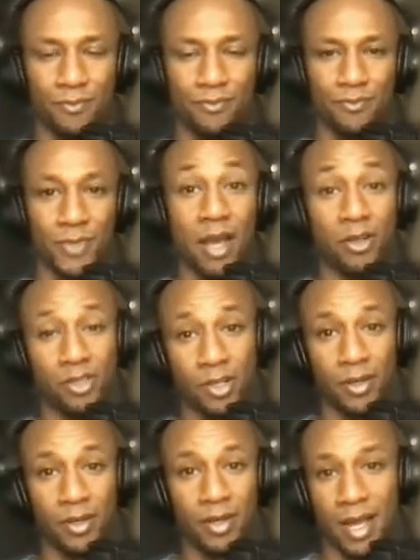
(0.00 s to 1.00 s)
Now it
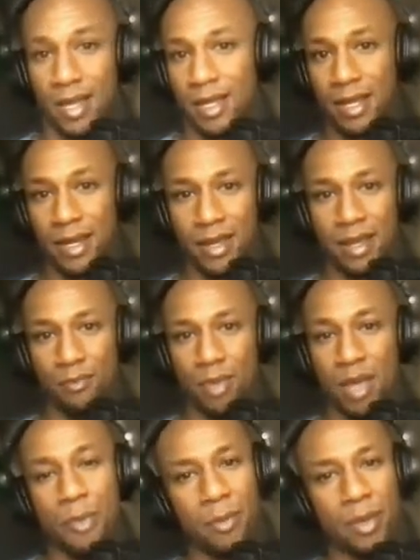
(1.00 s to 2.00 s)
should, and
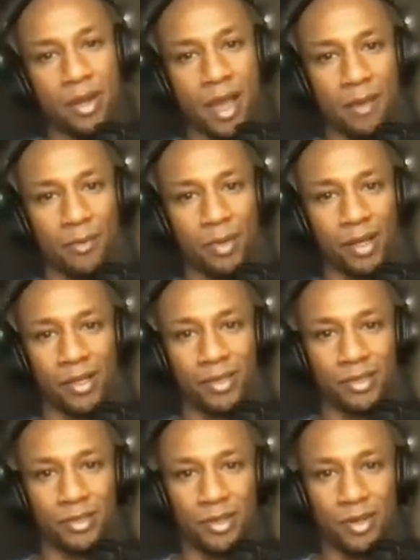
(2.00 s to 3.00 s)
maybe not,
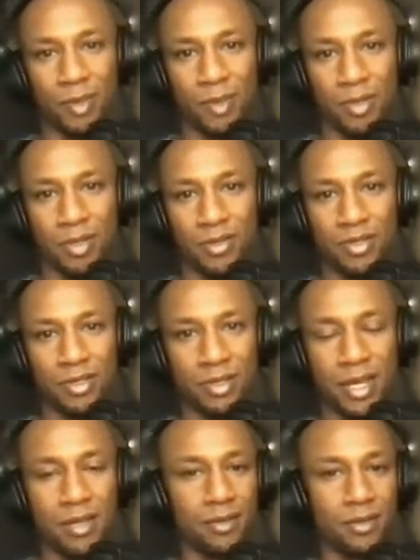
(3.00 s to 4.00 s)
because maybe
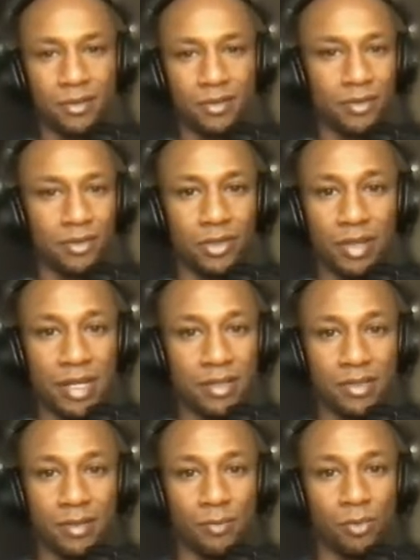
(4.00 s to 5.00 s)
you get
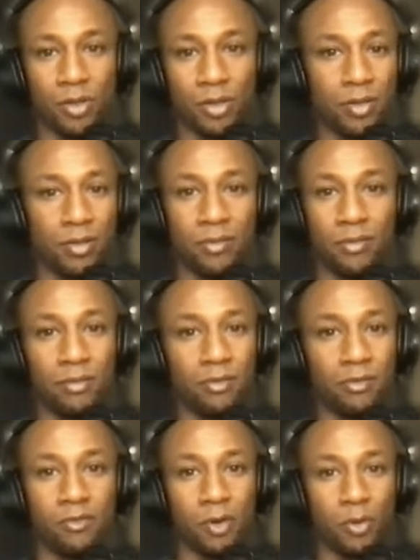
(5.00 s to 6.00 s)
some good
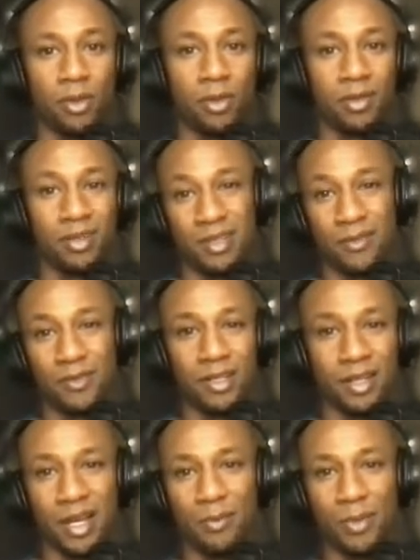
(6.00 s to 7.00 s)
growth
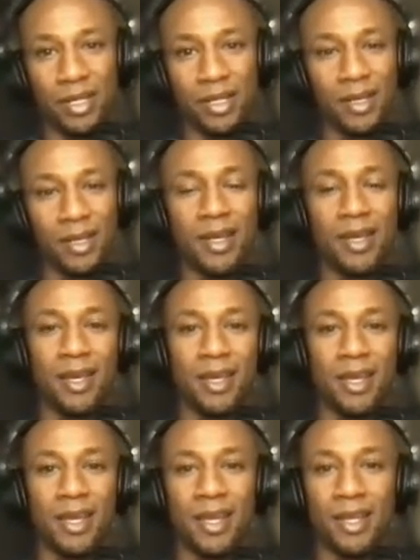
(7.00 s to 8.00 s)
dividend company
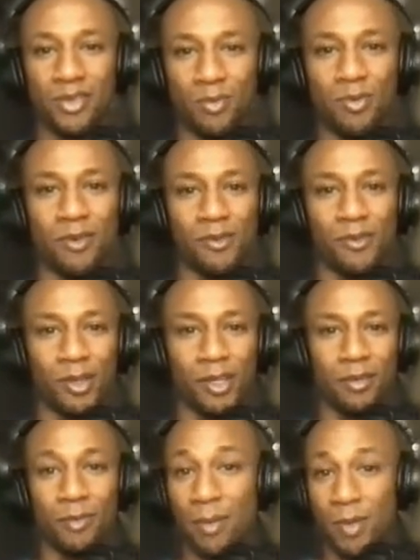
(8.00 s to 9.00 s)
in your
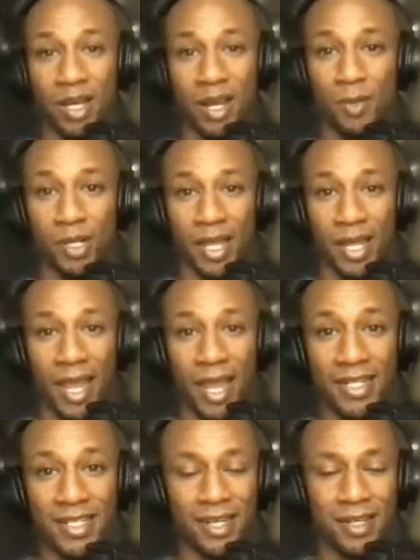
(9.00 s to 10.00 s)
portfolio, maybe a company like
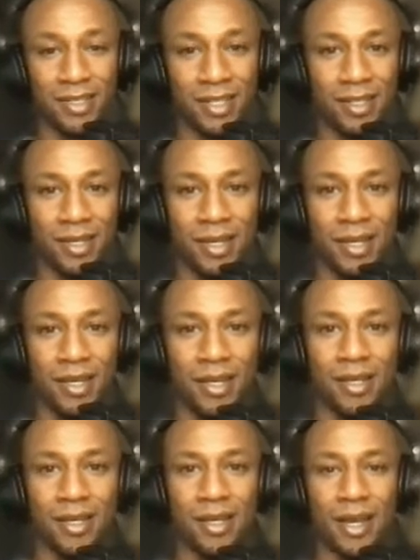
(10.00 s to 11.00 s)
AT&T,
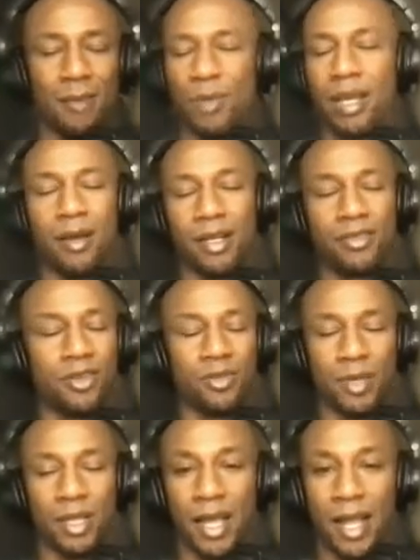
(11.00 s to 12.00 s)

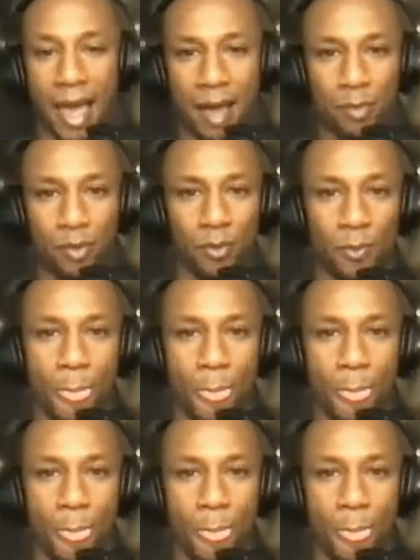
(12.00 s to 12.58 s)
like Apple,